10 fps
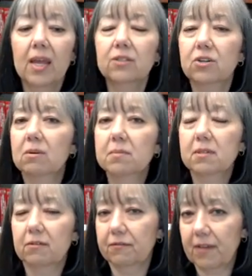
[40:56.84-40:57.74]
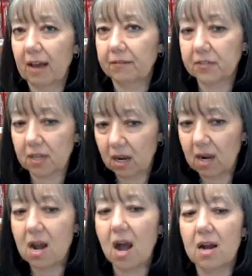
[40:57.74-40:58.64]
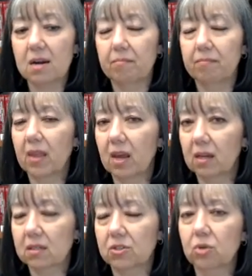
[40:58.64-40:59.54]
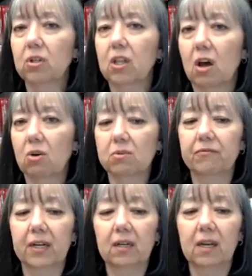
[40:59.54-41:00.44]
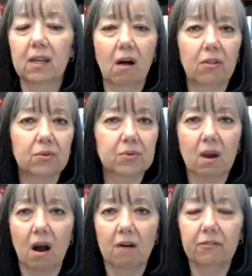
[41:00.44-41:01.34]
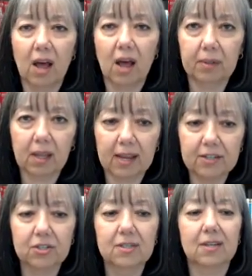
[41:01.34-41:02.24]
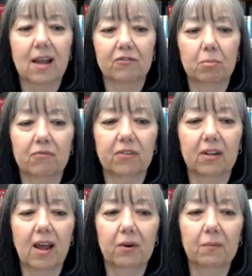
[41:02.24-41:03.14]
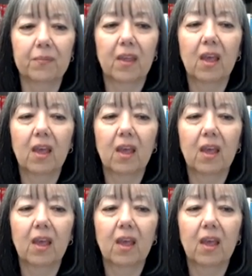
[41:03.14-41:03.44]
In terms of FAFSA, um, student loan funding, all those awful applications that have filled out,